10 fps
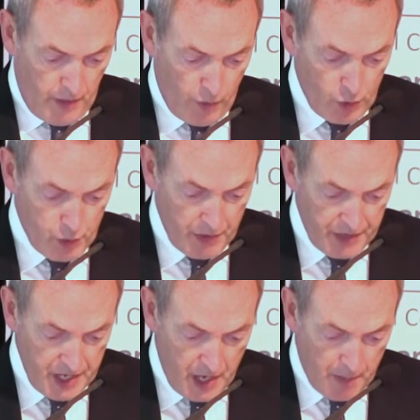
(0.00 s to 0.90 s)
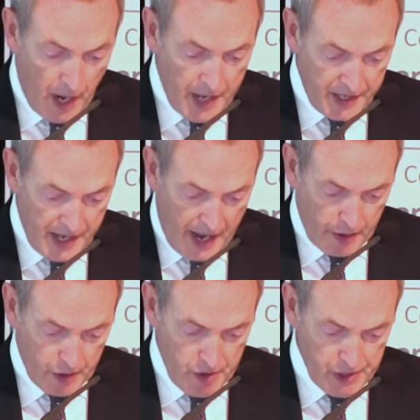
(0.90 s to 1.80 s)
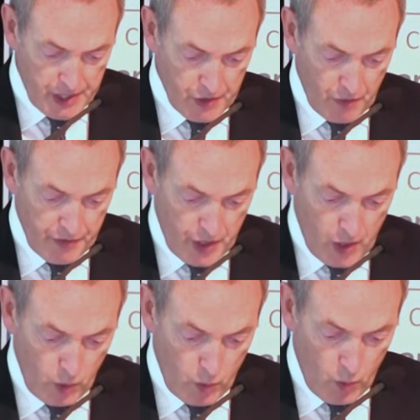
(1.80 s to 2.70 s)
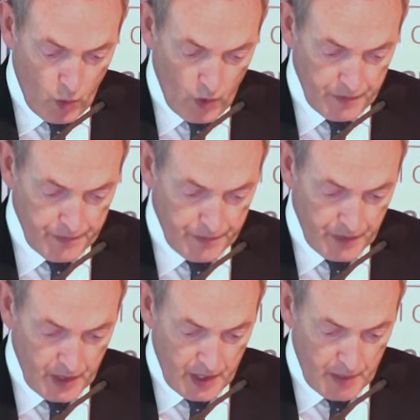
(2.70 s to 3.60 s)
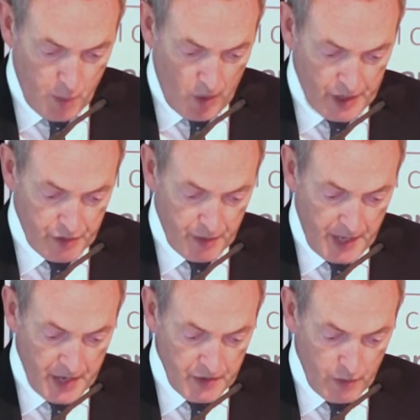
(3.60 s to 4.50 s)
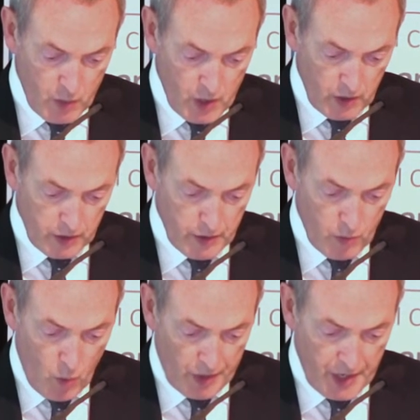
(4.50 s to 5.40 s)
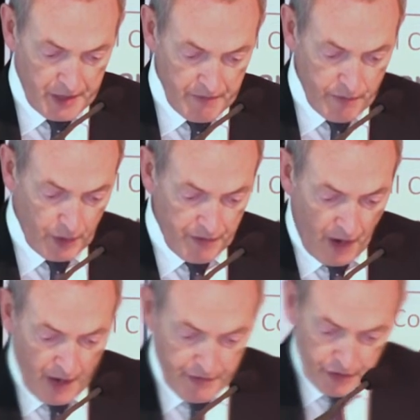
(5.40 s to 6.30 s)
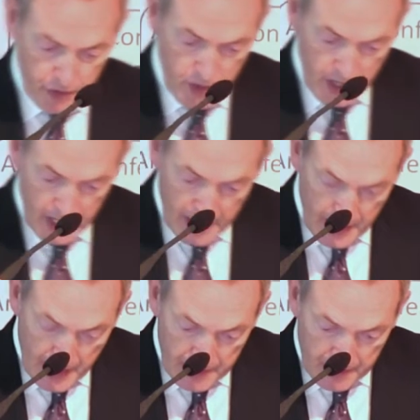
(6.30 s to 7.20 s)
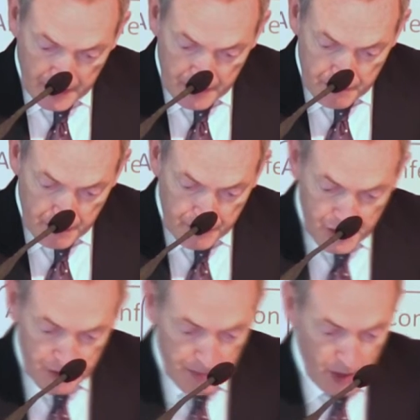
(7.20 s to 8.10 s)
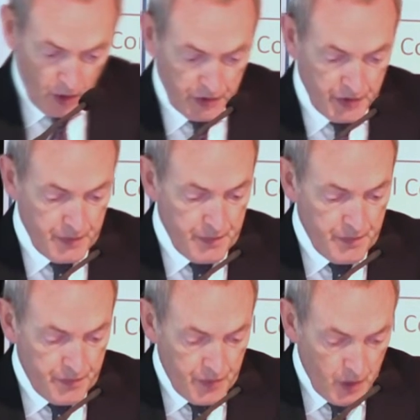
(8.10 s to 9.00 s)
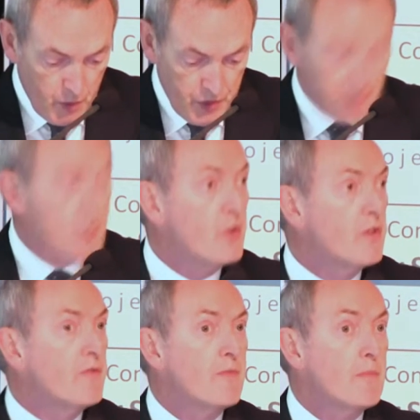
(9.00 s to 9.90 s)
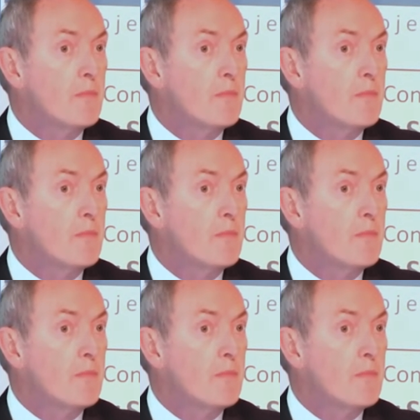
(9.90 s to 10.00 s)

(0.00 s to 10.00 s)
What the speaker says: Of course, one of the abiding characteristics of the Cold War, more or less from the end of the World War in 1945 through the 1950s and beyond, was a mood of